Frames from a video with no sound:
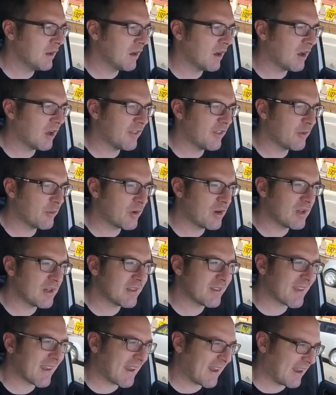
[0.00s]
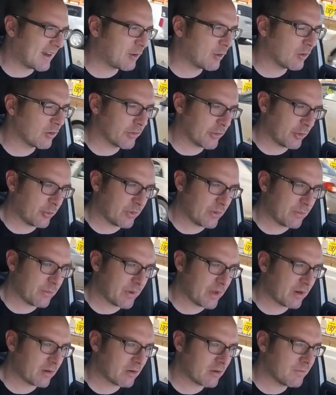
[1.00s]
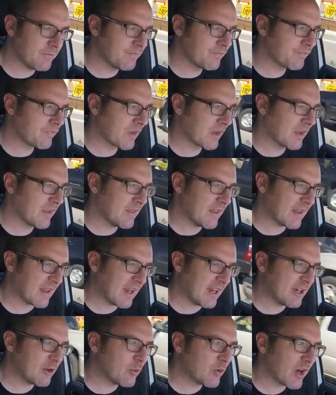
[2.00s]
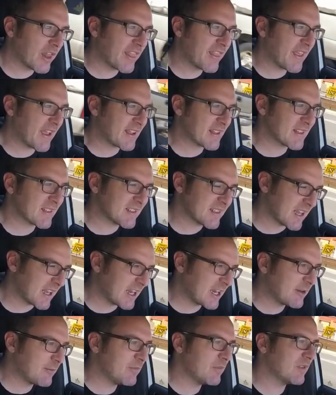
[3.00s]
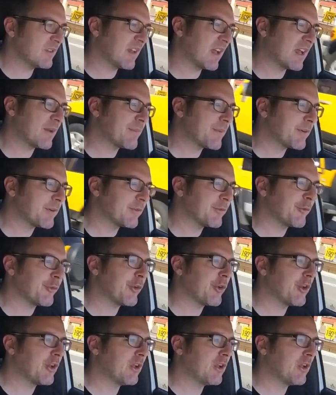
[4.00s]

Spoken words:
They wanted it to handle a little bit better. They kind of wanted that same type of